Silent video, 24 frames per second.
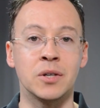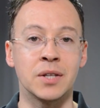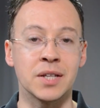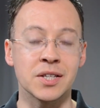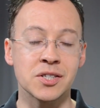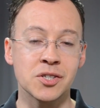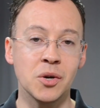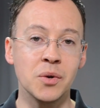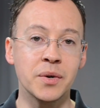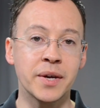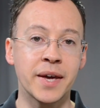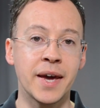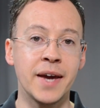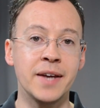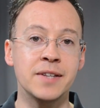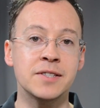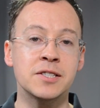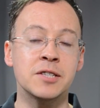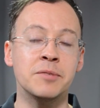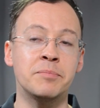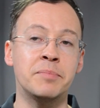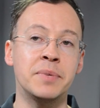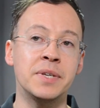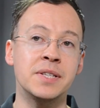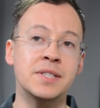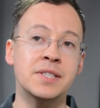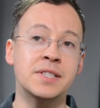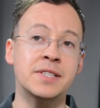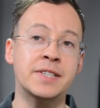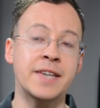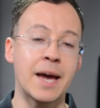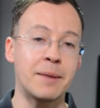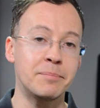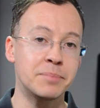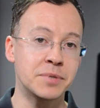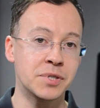It's okay to be
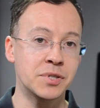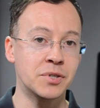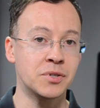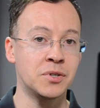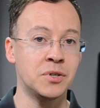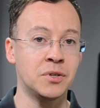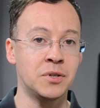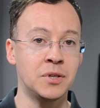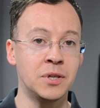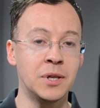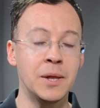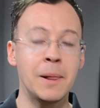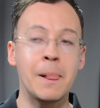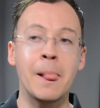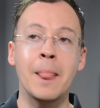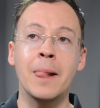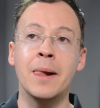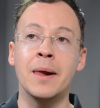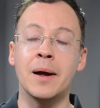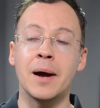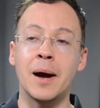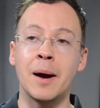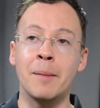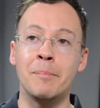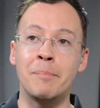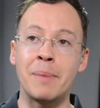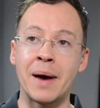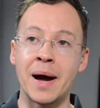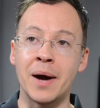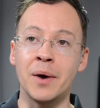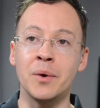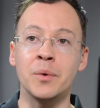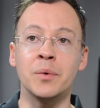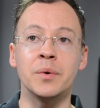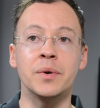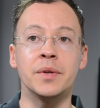skeptical
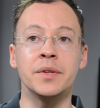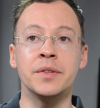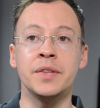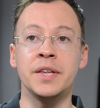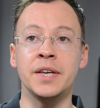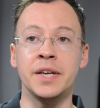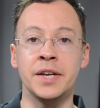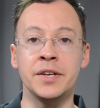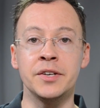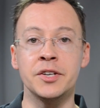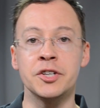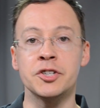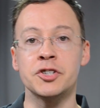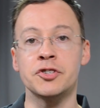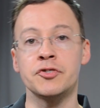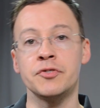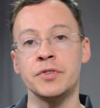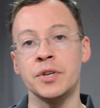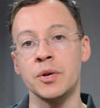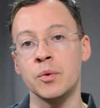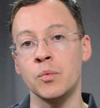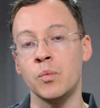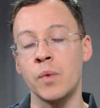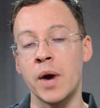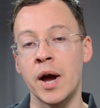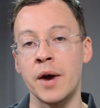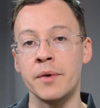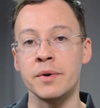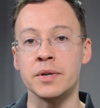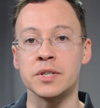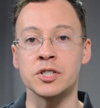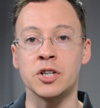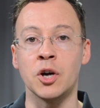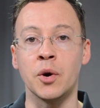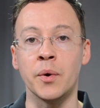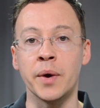about the industry and where
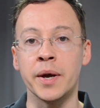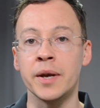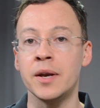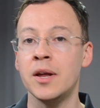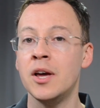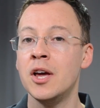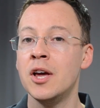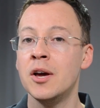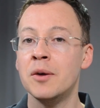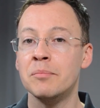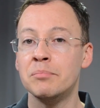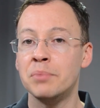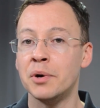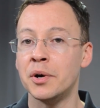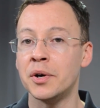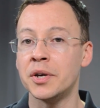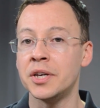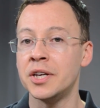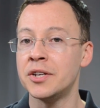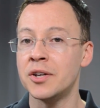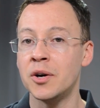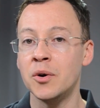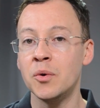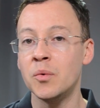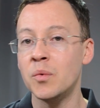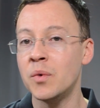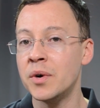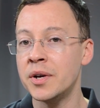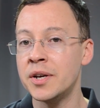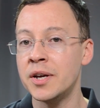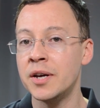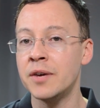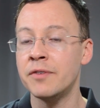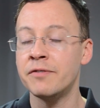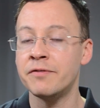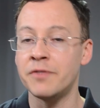it's going, but you don't want
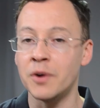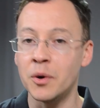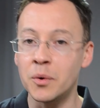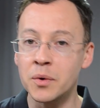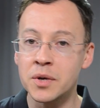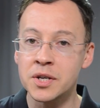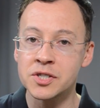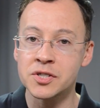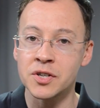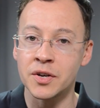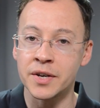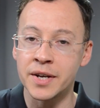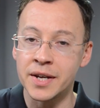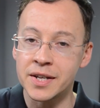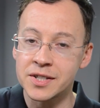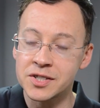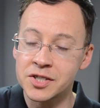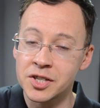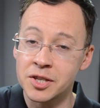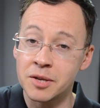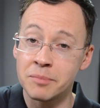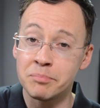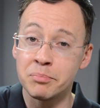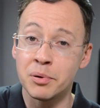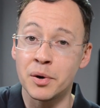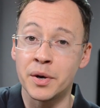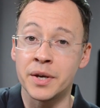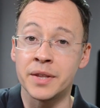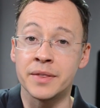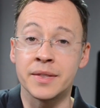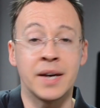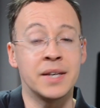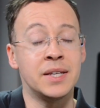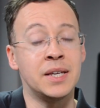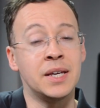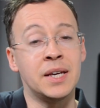to focus on it to the point
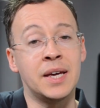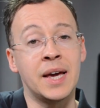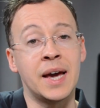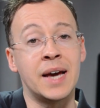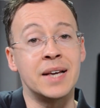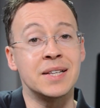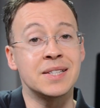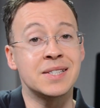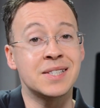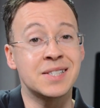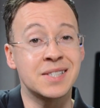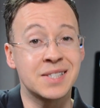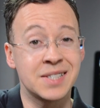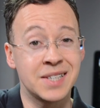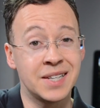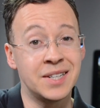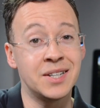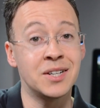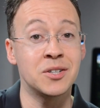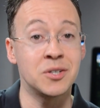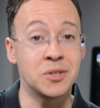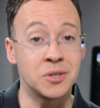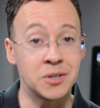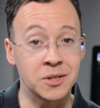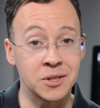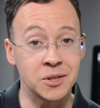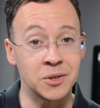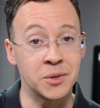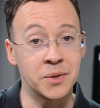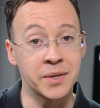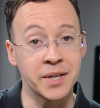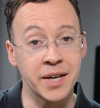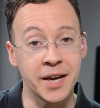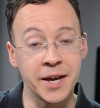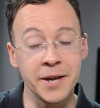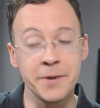that you get cynical,
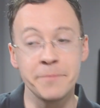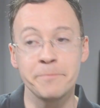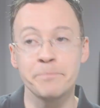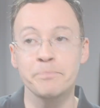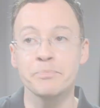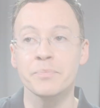okay?